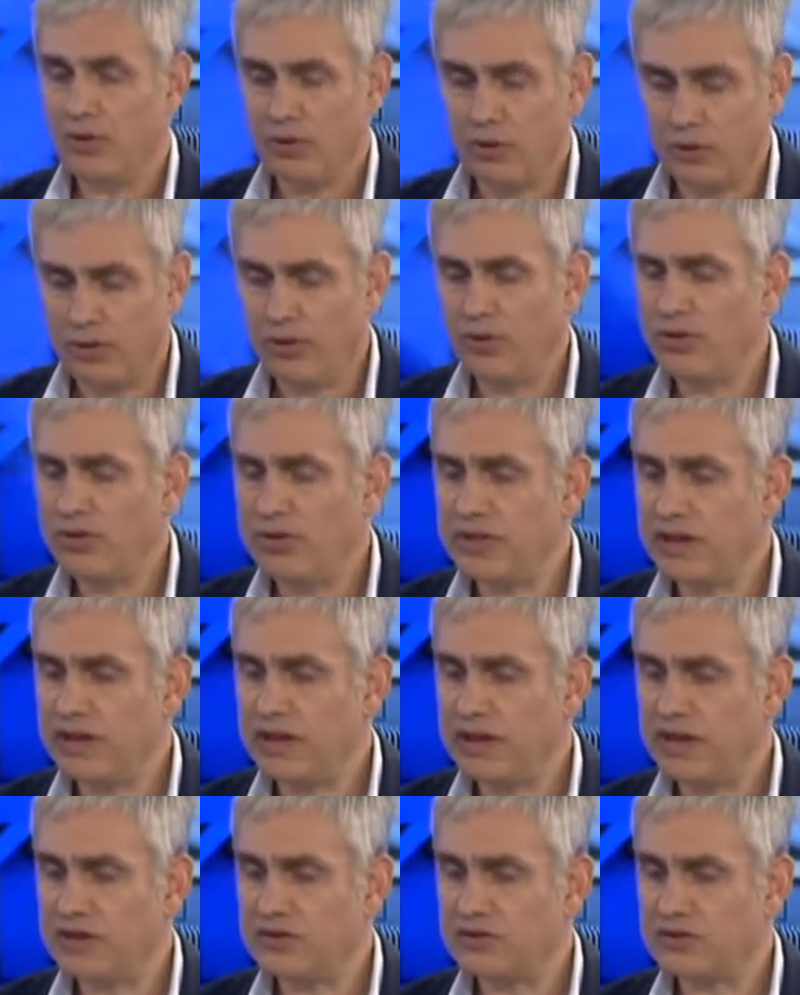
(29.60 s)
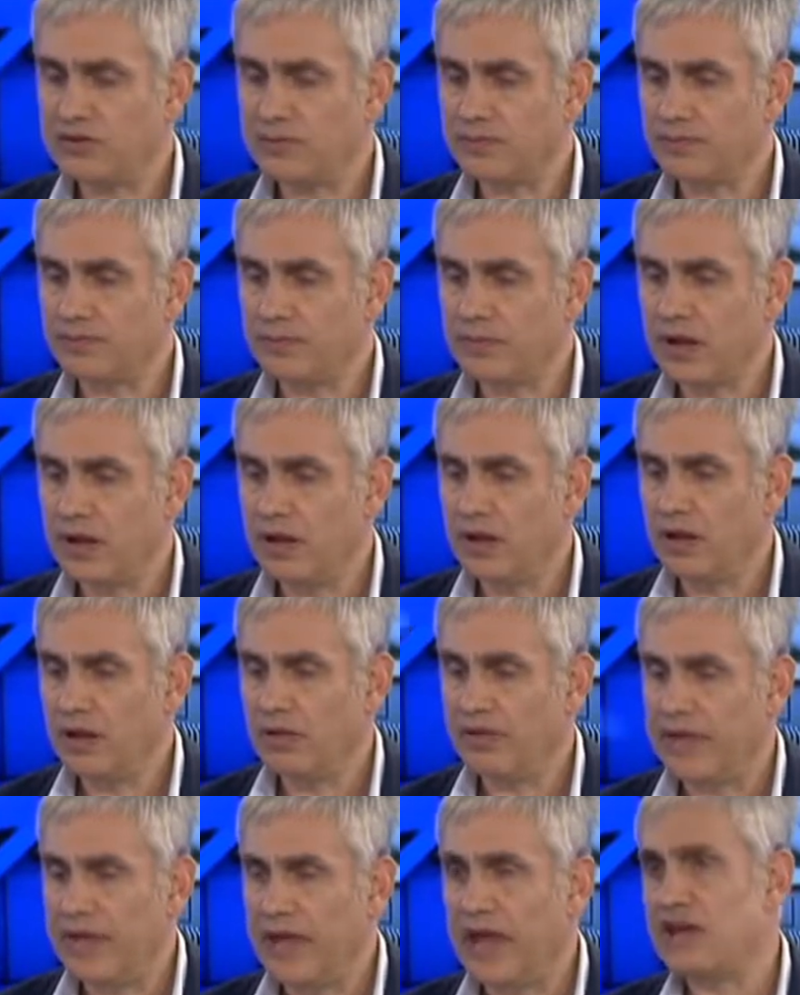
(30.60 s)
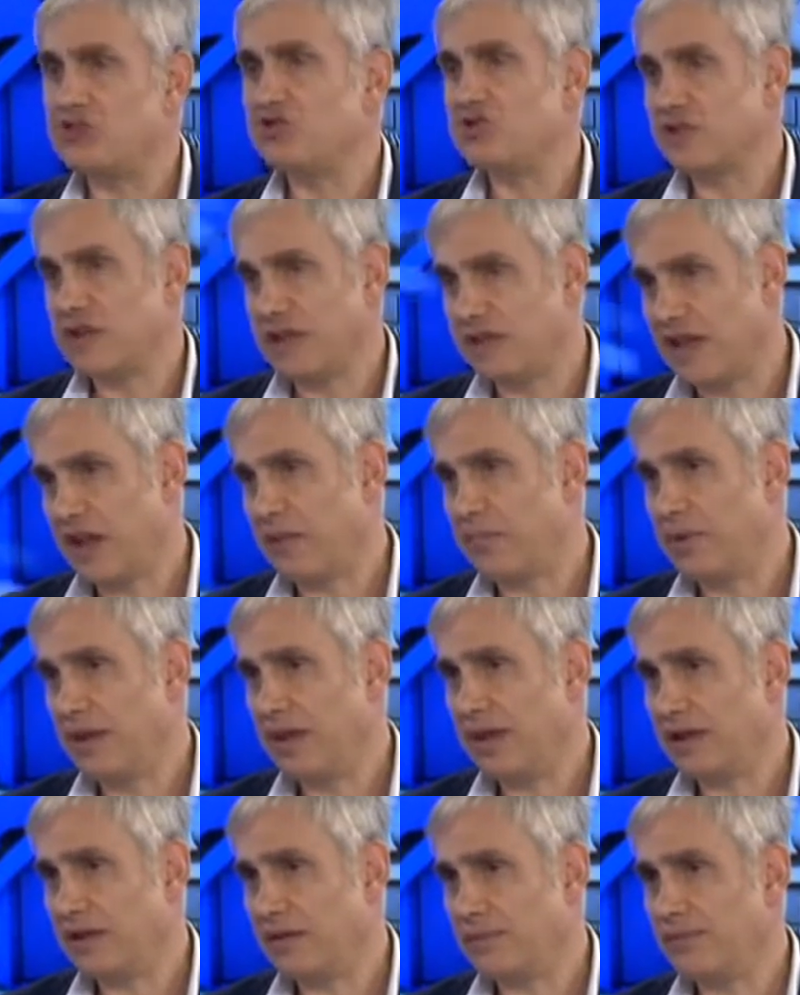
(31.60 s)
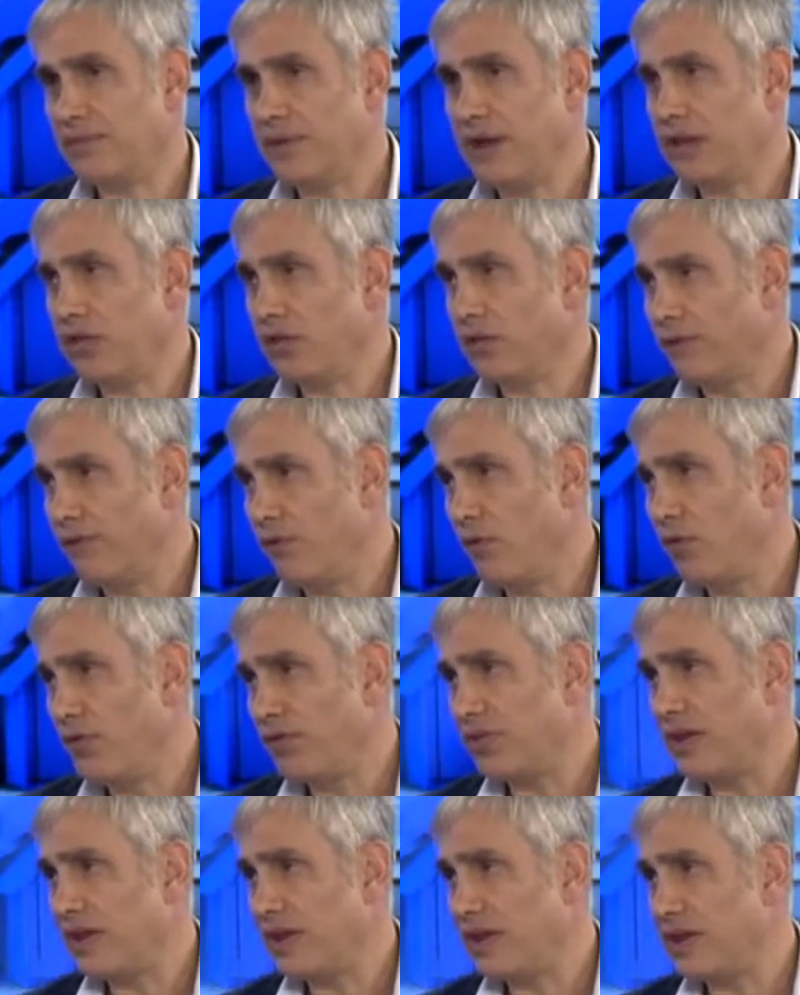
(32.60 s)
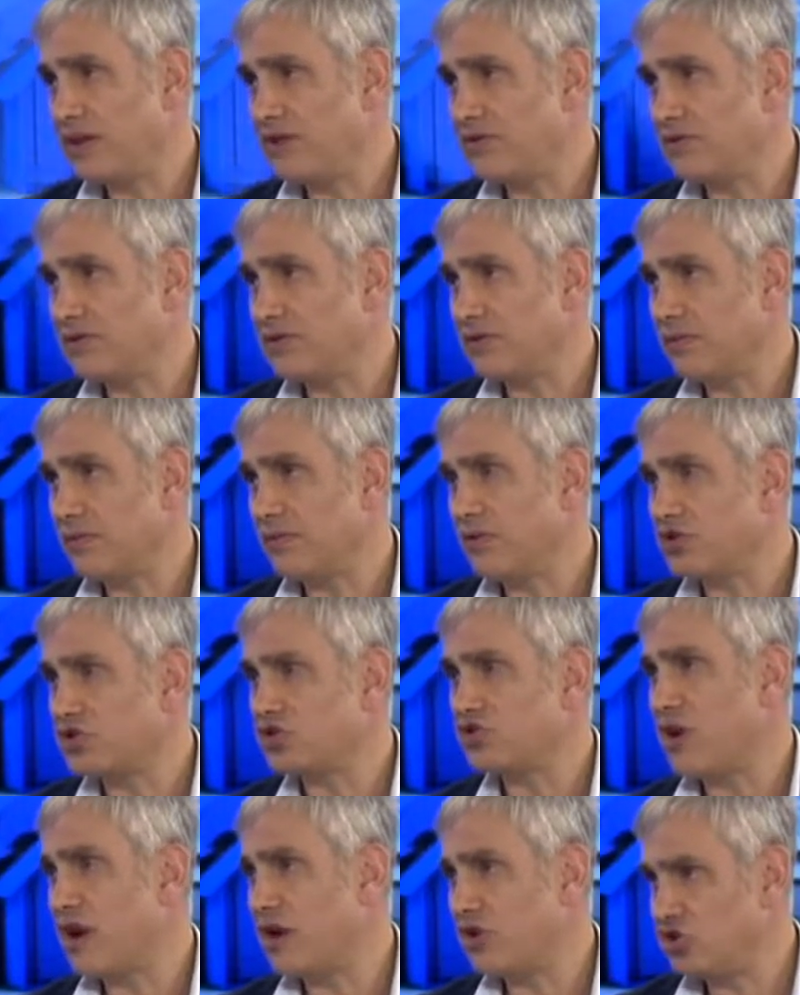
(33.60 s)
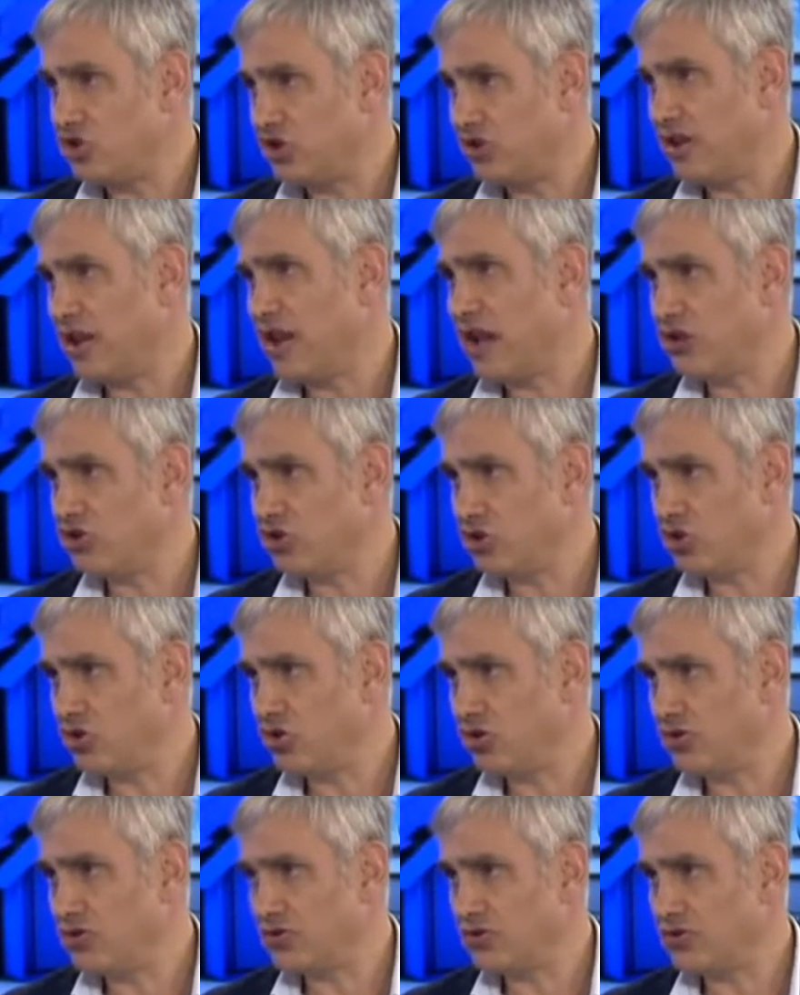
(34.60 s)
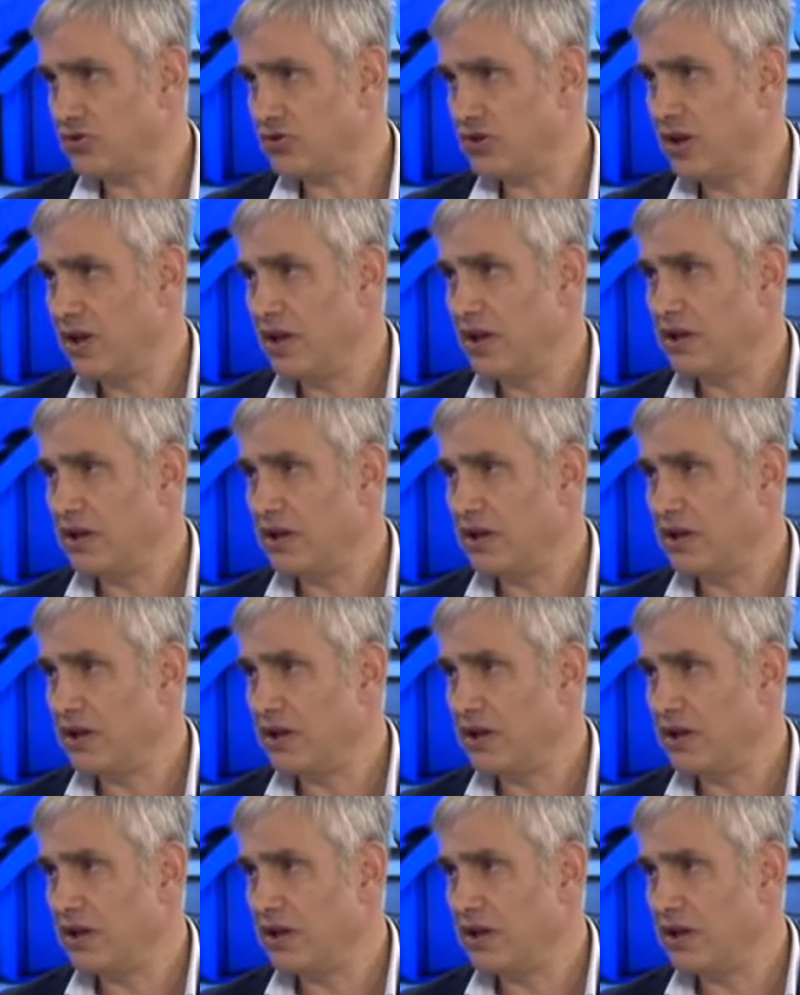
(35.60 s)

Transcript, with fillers: The third thing is the agent that they pick. And the fourth thing is the strategy the agent uses.